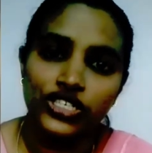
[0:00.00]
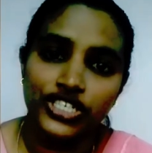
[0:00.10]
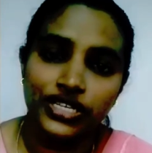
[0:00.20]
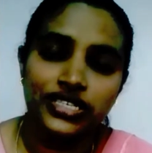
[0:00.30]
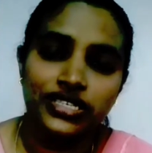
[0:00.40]

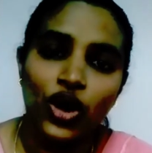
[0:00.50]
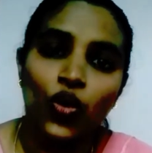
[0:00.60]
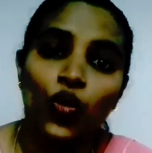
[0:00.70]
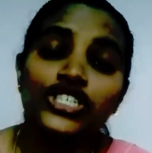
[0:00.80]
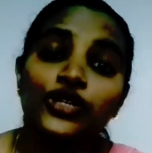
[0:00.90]
Or
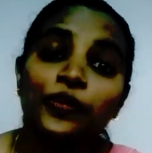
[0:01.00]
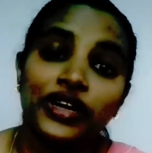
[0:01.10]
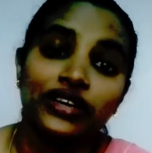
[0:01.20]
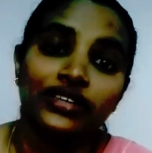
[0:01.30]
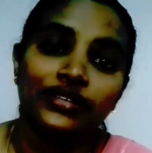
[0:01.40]
just watch
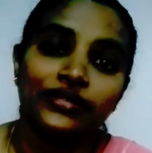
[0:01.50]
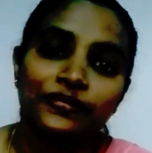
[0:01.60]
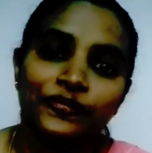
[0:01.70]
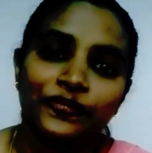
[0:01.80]
a bird,